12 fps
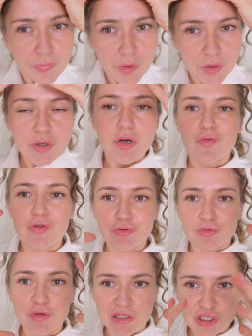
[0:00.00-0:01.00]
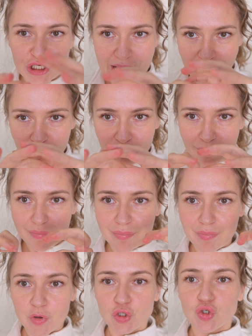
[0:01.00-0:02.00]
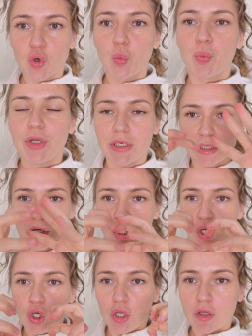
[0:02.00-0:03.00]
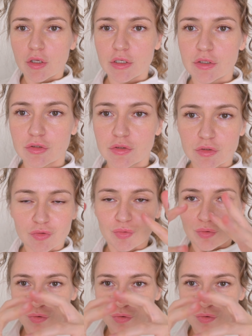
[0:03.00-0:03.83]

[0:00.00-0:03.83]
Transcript: you know that the jam is opening, is